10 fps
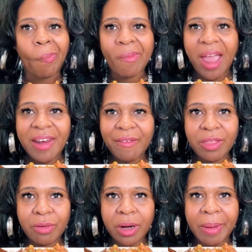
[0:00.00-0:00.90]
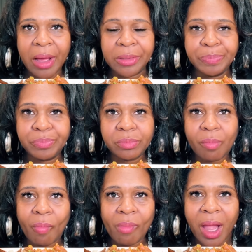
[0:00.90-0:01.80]
I never thought about
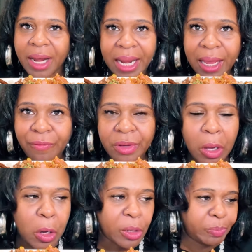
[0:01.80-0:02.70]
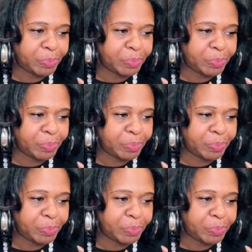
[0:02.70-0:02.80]
a name for y'all.